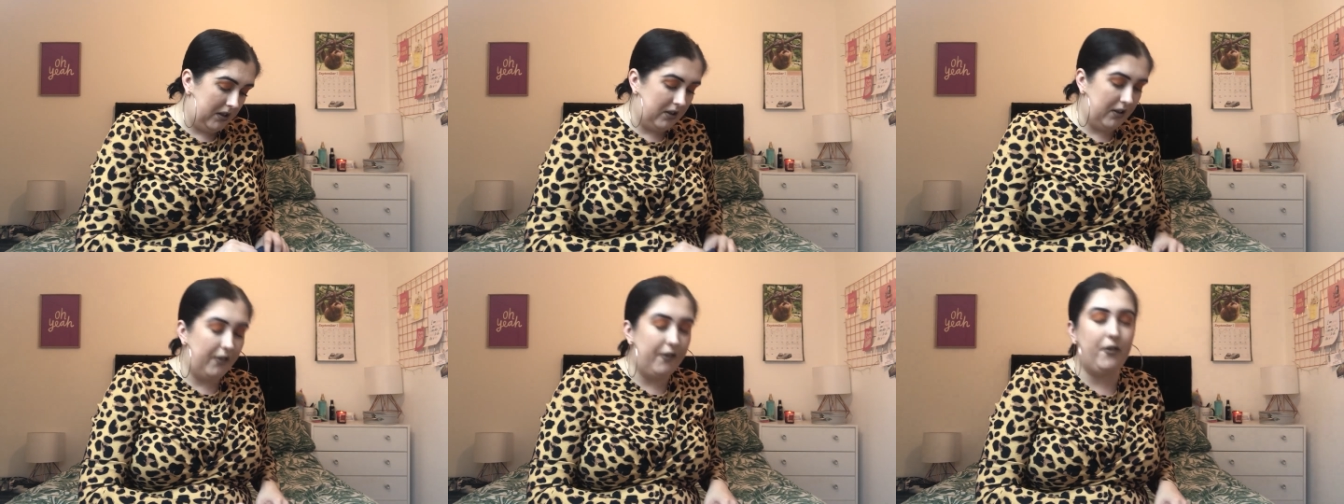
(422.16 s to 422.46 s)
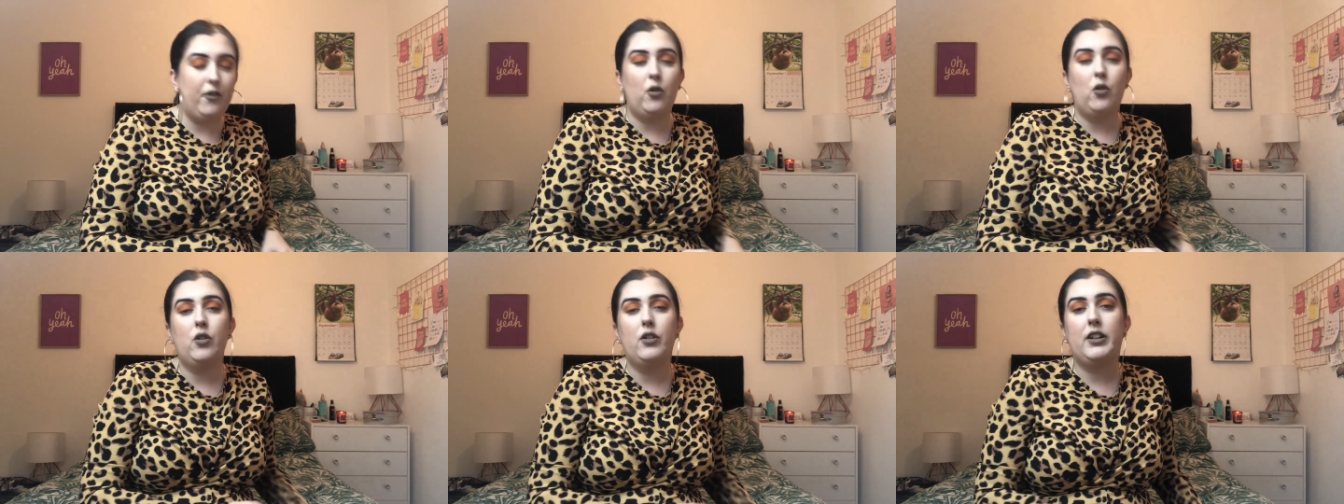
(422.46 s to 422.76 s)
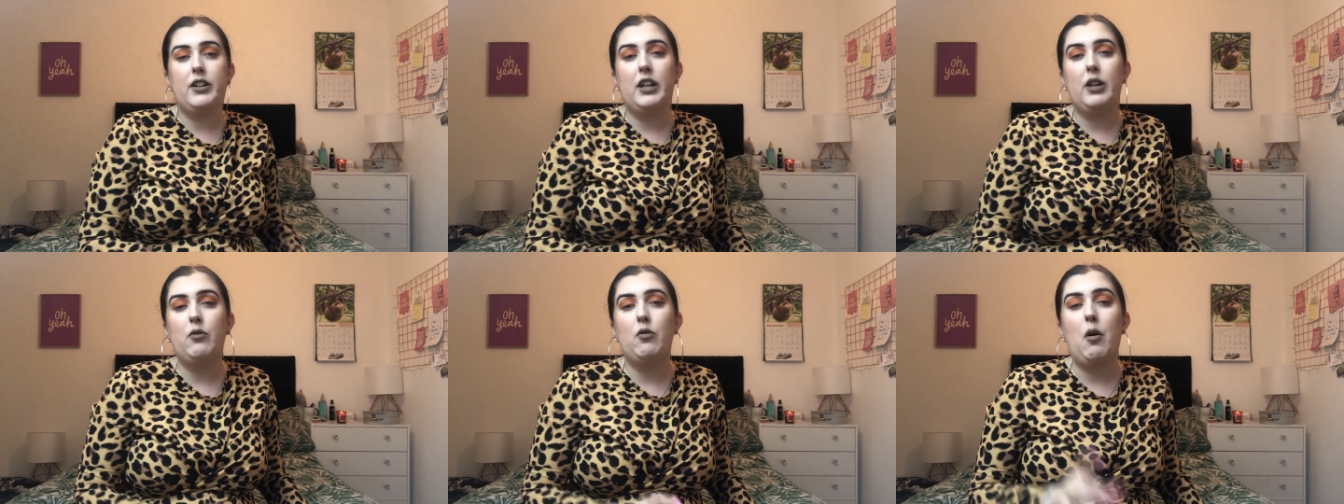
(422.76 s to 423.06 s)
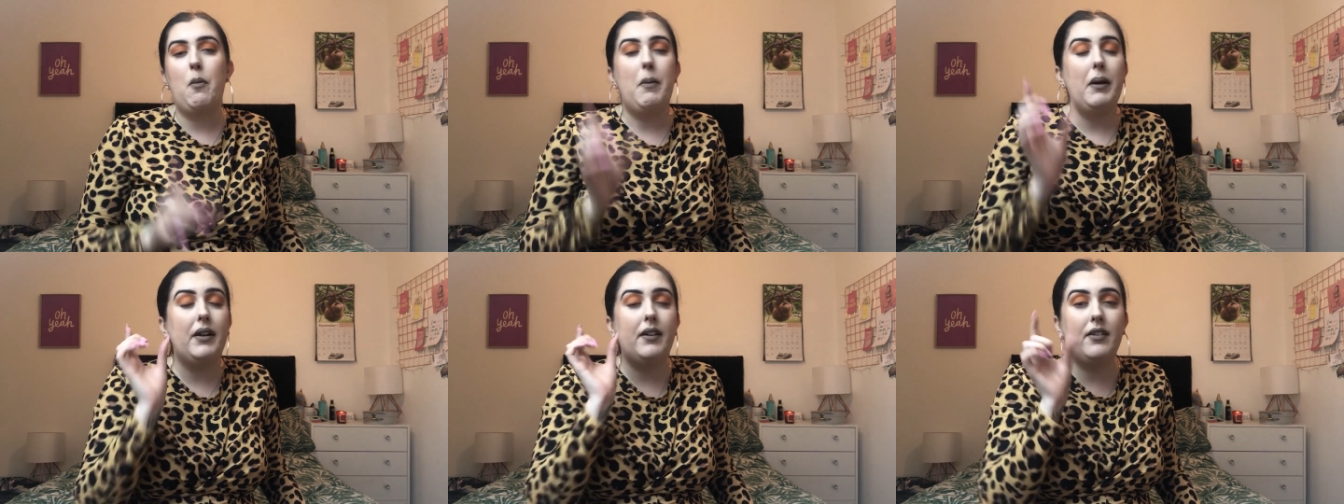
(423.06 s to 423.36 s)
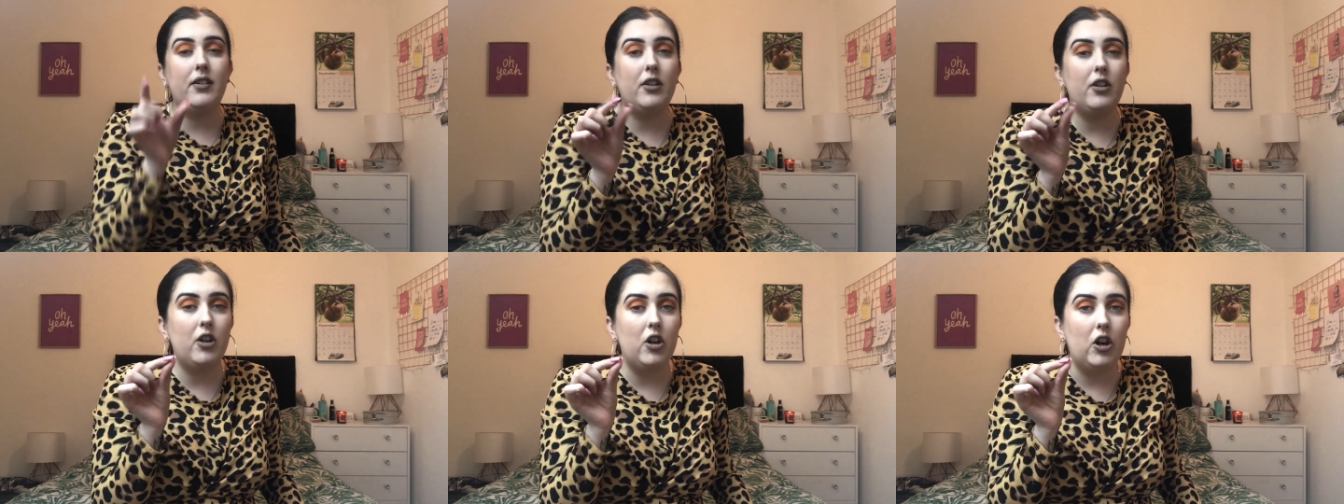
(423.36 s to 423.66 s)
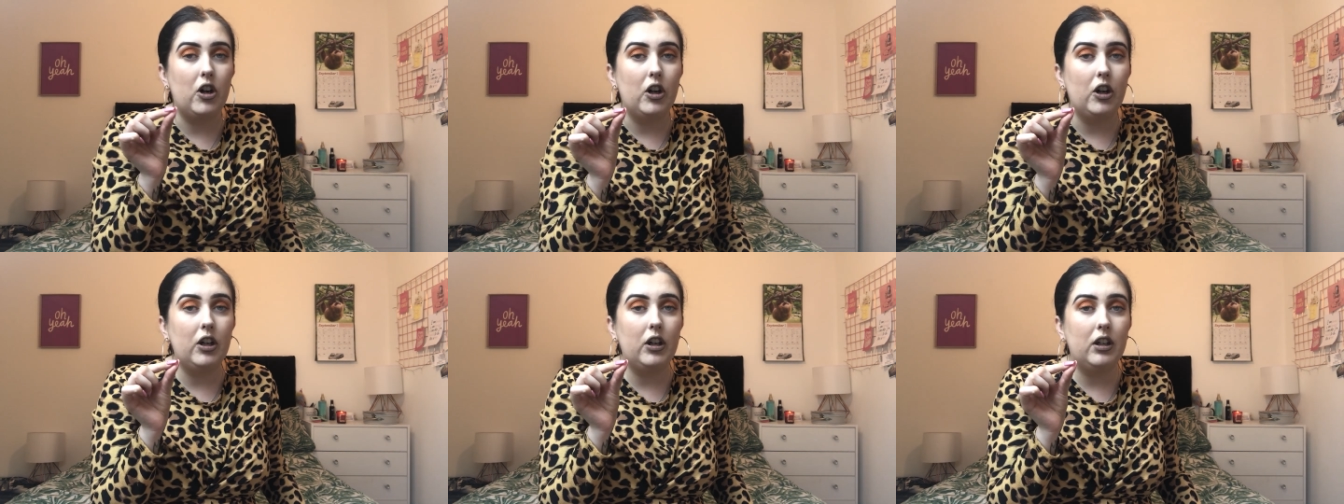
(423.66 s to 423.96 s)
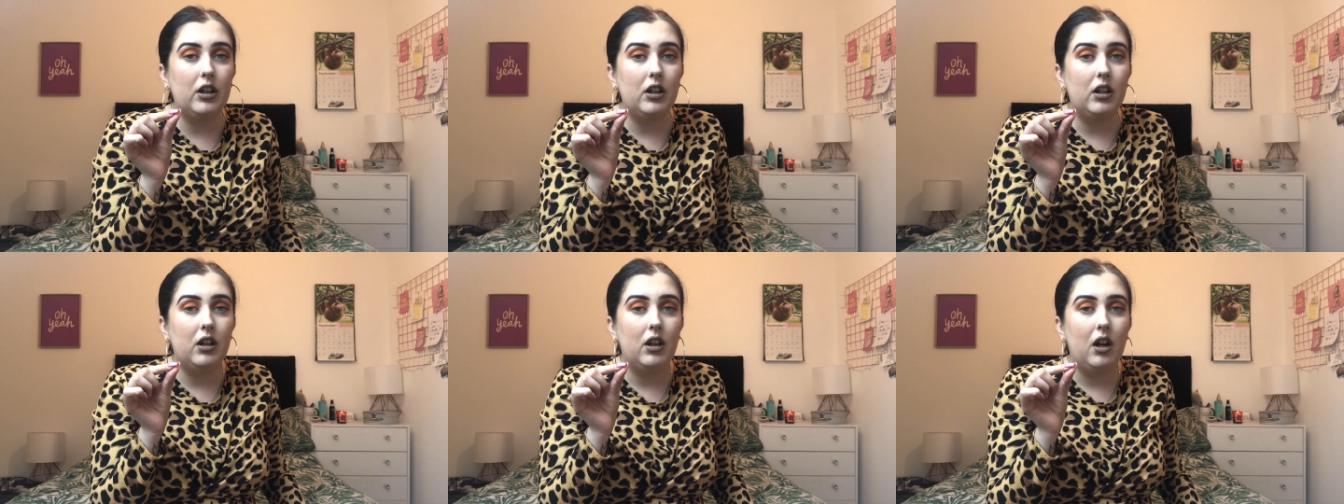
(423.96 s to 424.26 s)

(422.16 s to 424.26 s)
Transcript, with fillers: because the fourteen were a bit snug.